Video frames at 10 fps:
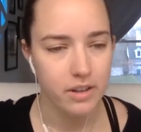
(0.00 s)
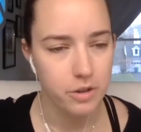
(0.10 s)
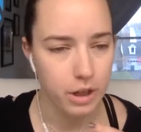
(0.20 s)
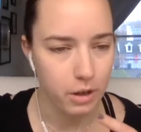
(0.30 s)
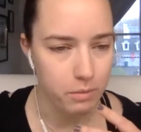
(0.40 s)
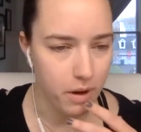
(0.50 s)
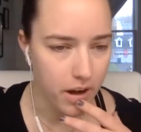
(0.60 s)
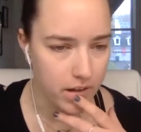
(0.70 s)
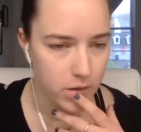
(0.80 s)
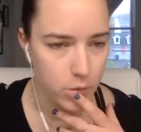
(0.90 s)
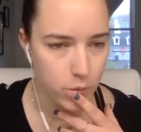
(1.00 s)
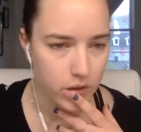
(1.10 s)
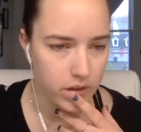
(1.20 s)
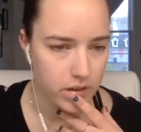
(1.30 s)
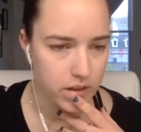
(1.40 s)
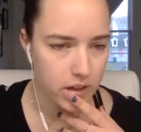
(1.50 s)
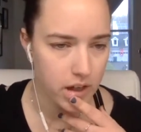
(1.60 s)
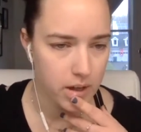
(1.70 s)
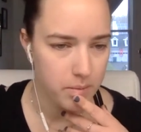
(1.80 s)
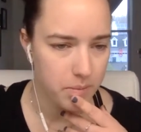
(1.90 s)
share my stories.
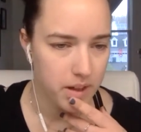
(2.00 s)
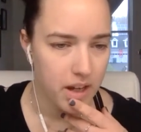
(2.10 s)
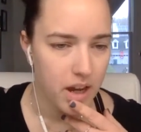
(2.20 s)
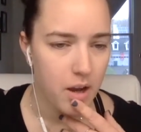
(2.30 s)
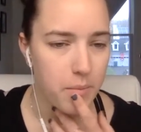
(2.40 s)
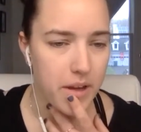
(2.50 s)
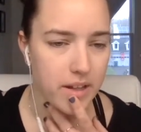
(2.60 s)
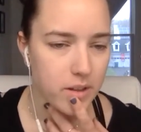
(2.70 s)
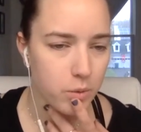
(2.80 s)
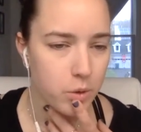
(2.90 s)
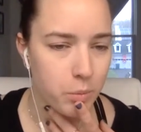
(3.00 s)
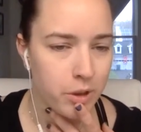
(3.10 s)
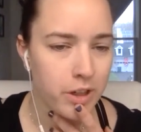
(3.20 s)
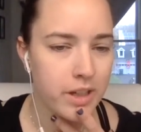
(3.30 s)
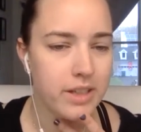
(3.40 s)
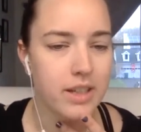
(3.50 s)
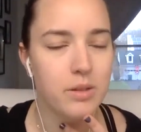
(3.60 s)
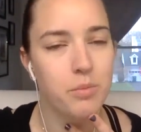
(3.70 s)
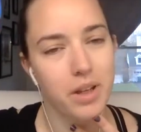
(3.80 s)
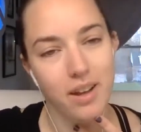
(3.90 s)
Amanda Woodbury
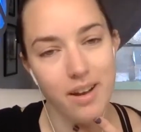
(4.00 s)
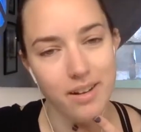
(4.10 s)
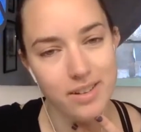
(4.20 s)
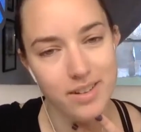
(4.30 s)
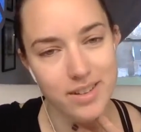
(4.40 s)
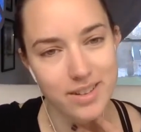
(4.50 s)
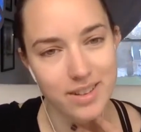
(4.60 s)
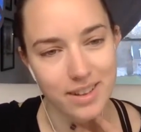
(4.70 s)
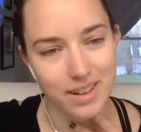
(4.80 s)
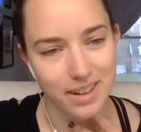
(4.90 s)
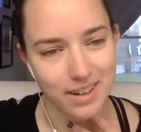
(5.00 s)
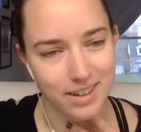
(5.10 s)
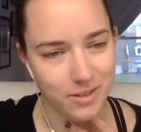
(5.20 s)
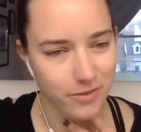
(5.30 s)
says, big hugs, Selena.